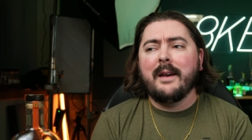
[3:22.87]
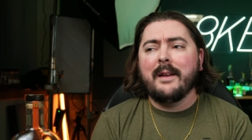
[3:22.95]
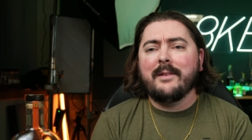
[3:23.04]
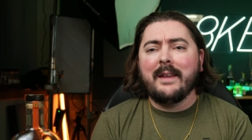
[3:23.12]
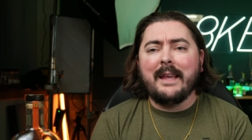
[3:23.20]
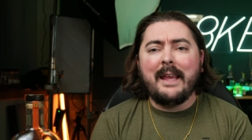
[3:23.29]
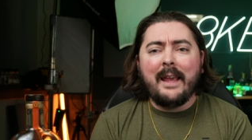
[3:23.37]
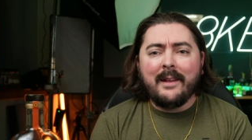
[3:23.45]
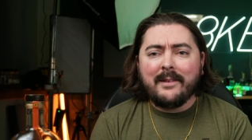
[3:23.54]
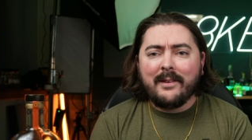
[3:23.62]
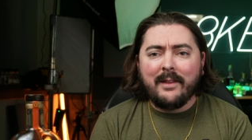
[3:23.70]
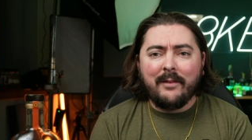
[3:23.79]
uh, to
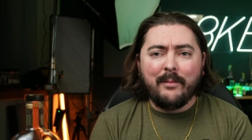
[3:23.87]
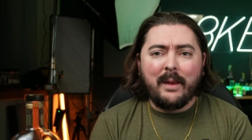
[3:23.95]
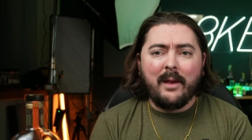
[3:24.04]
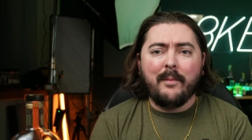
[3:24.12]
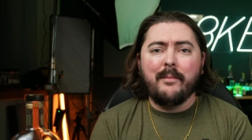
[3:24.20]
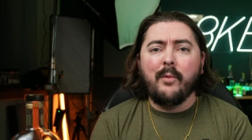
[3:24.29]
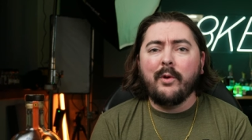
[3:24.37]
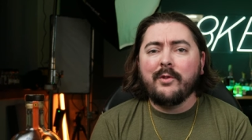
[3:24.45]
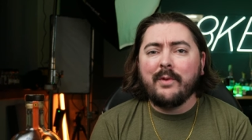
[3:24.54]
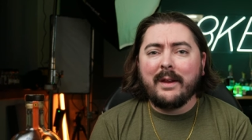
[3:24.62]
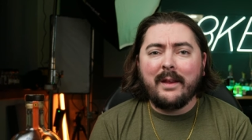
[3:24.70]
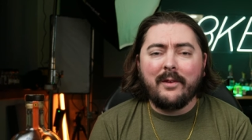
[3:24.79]
get, so they've become more
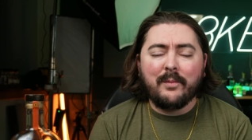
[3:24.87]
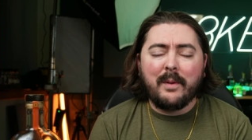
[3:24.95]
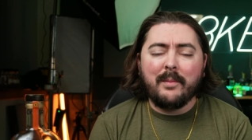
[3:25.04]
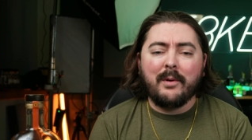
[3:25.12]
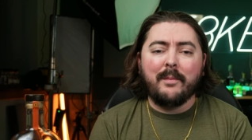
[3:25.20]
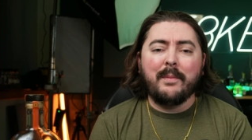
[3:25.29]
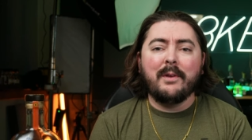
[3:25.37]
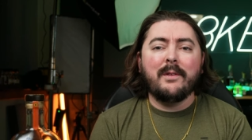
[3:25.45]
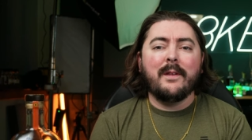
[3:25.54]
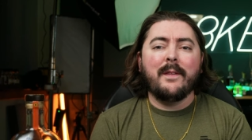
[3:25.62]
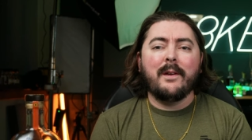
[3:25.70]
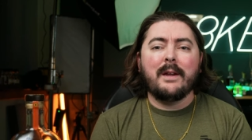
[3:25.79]
tricky as people are
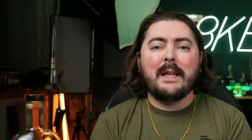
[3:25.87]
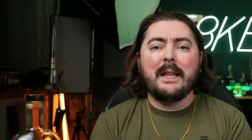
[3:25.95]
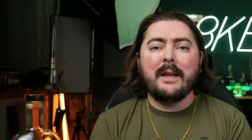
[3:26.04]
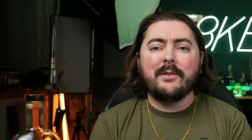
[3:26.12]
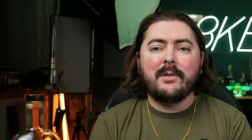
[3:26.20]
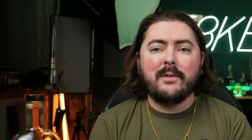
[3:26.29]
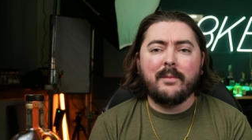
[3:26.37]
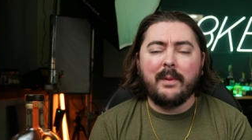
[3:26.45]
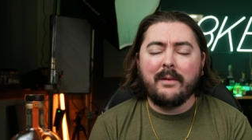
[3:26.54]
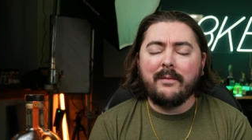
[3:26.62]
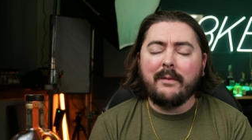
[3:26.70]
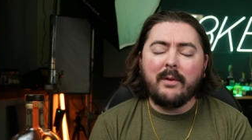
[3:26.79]
building their collections.
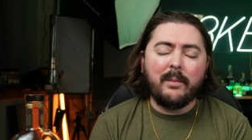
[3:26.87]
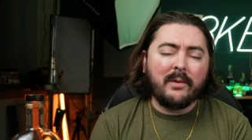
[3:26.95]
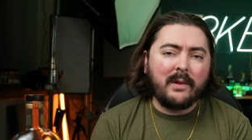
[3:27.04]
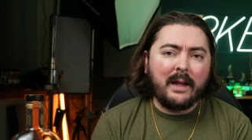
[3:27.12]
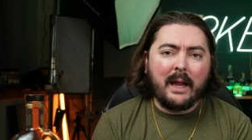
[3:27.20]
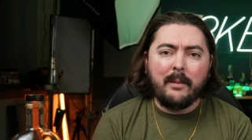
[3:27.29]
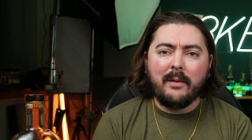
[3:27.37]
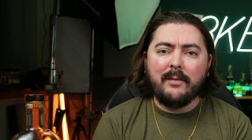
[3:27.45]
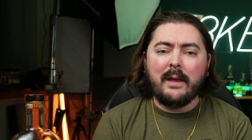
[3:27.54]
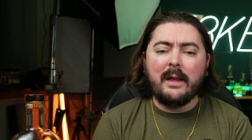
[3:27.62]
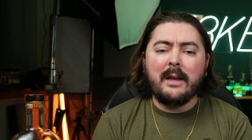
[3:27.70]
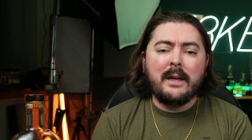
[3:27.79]
But at 50%
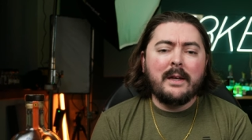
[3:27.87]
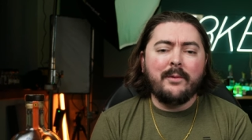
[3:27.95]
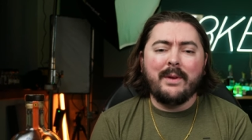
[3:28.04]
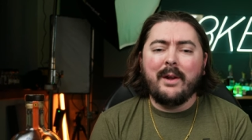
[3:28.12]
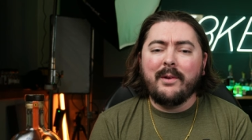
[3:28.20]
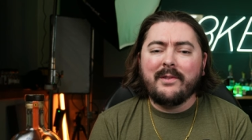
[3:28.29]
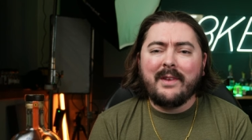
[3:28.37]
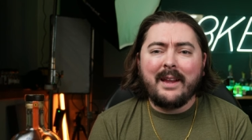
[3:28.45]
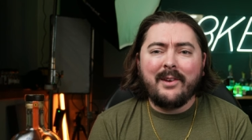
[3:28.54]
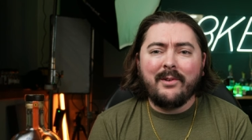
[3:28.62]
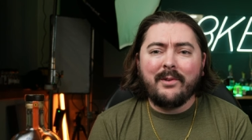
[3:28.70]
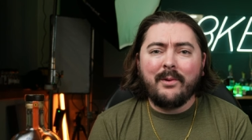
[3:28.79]
ABV, we know it's
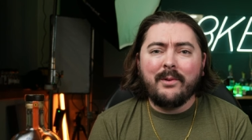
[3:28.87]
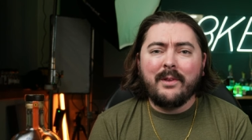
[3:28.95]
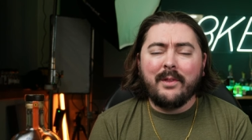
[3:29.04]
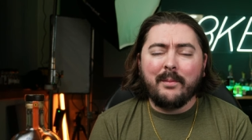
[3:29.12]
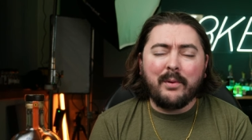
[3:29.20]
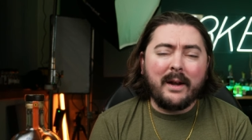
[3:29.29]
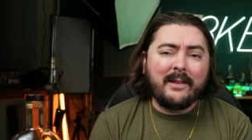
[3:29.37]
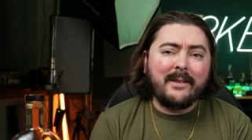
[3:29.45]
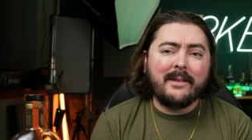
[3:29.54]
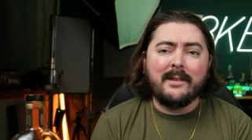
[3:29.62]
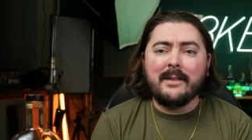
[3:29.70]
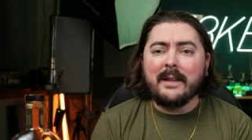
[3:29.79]
10 years old. The price
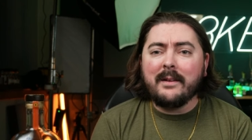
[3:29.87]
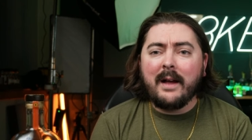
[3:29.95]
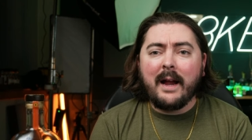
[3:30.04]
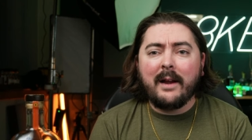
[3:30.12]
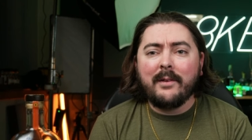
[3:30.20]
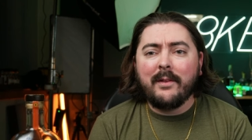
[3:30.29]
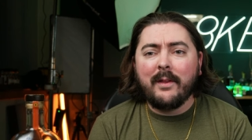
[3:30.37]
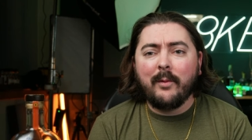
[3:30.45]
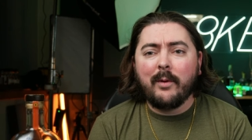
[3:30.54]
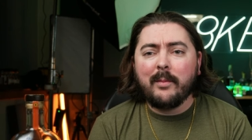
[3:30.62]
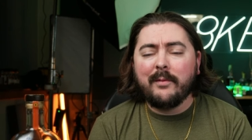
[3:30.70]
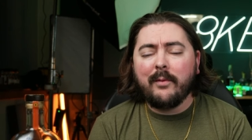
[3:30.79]
is a little higher than they
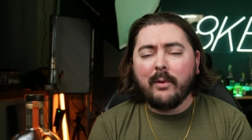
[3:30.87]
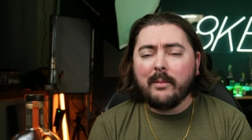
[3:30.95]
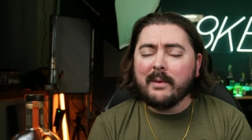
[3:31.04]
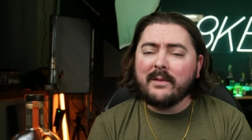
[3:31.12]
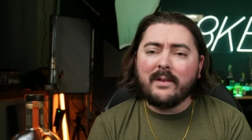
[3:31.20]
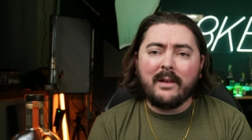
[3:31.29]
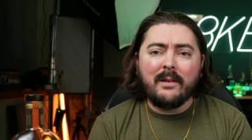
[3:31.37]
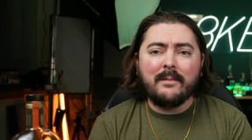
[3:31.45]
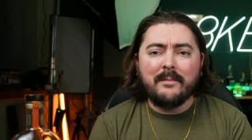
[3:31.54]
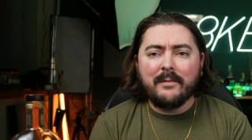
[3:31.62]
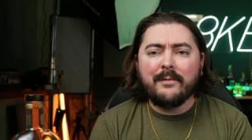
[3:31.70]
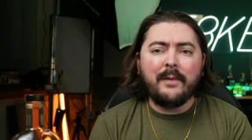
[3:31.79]
were before, but still
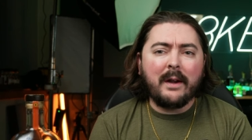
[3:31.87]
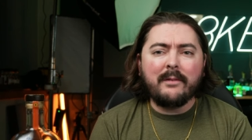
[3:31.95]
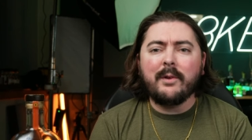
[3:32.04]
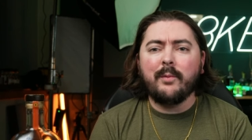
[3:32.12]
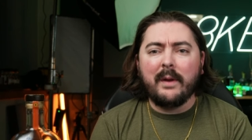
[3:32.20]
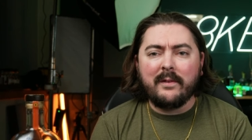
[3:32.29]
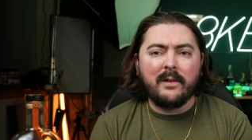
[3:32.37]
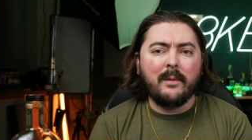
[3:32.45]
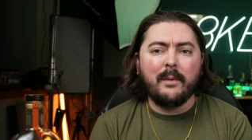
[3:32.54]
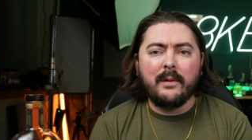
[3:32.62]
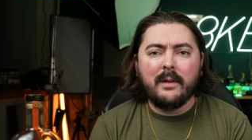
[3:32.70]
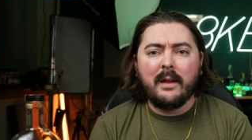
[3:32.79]
fairly
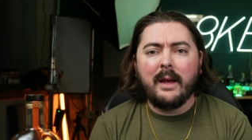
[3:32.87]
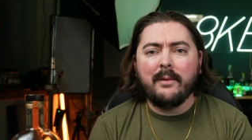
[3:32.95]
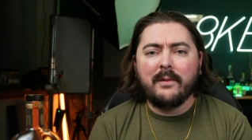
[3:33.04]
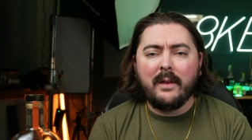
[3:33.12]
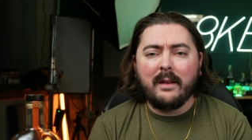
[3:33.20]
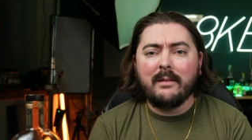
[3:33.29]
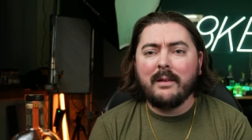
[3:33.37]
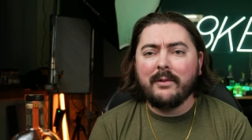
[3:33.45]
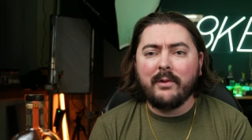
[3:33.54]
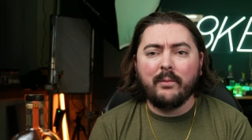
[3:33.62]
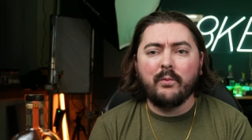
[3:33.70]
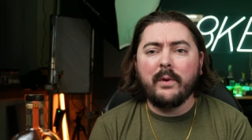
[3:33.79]
reasonable, I would say.
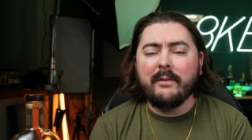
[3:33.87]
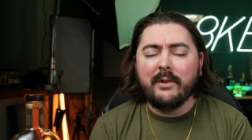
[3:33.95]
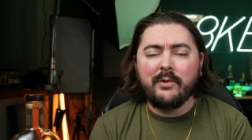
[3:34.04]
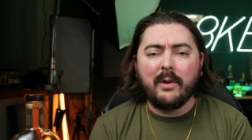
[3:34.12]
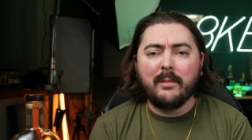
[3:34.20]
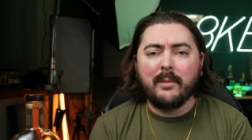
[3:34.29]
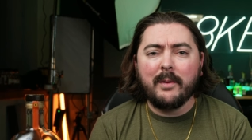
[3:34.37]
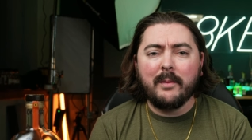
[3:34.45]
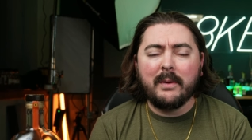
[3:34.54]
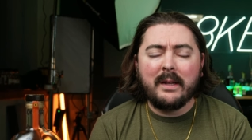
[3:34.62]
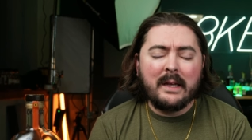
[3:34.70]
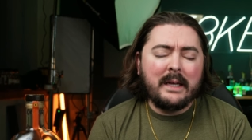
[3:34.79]
It's a really enjoyable
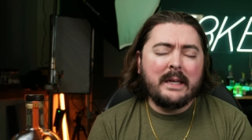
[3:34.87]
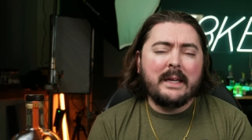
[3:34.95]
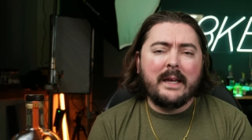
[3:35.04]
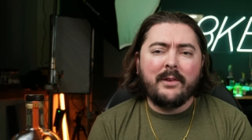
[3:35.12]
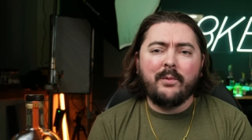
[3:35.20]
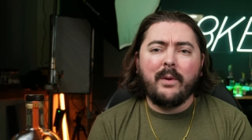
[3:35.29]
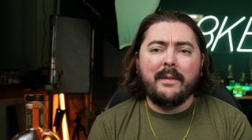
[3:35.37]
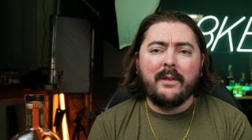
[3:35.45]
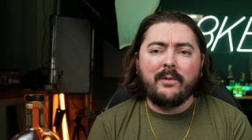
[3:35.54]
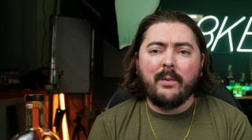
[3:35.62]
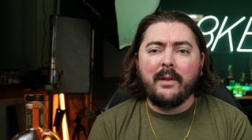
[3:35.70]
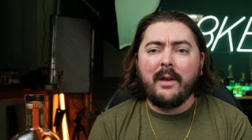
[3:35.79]
bourbon. It's one
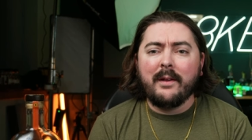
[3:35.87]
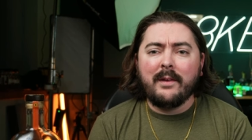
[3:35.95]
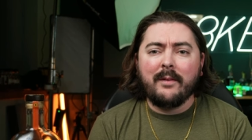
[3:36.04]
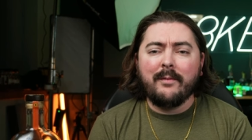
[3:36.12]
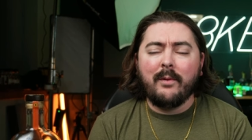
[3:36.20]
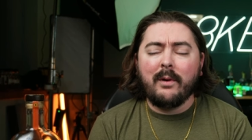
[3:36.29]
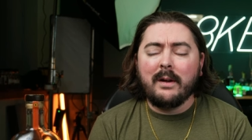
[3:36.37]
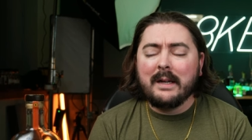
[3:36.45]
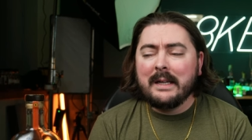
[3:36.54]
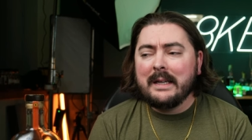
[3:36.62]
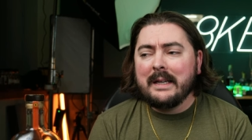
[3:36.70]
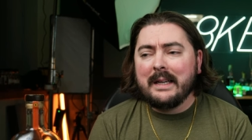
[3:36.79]
that's worth hunting for.
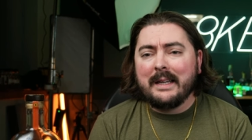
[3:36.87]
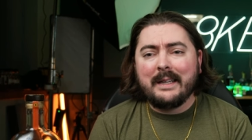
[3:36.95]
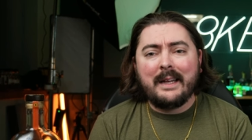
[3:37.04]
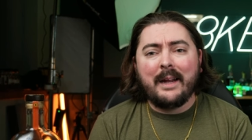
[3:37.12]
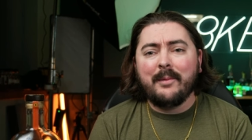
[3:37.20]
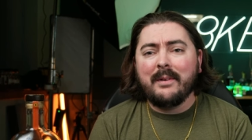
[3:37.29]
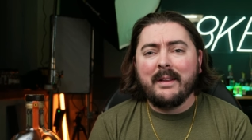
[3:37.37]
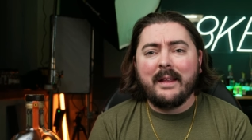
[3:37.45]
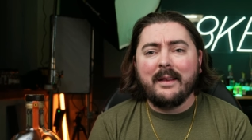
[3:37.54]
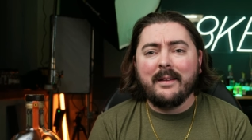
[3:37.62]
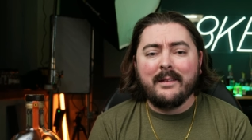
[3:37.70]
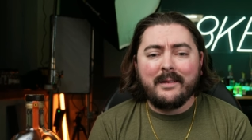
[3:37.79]
Uh, I really
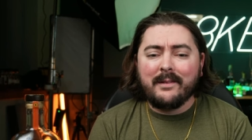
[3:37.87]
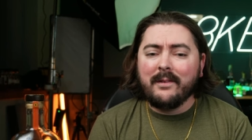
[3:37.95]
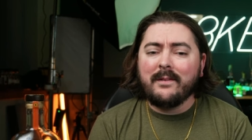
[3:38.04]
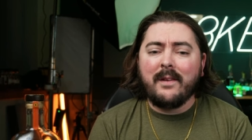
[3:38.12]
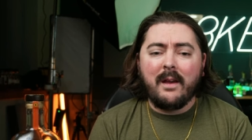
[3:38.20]
like it. It's good